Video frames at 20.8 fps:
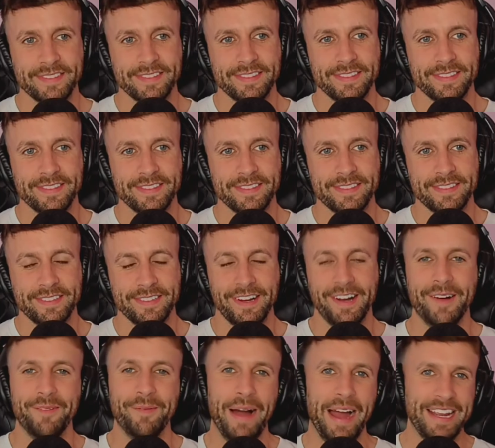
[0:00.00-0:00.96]
how
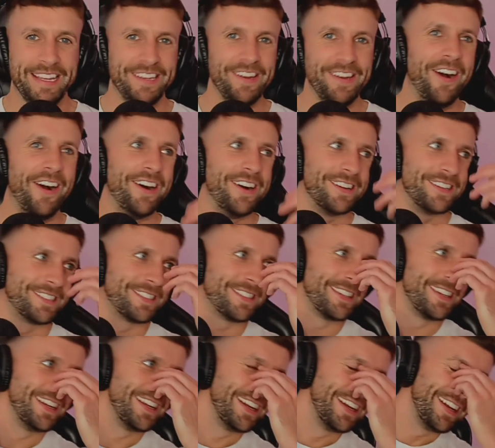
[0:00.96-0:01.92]
what would that look like?
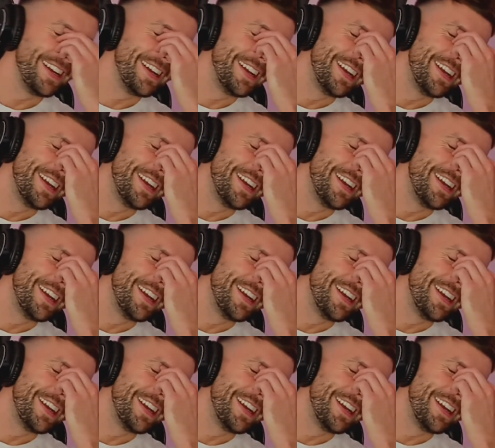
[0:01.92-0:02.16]
What does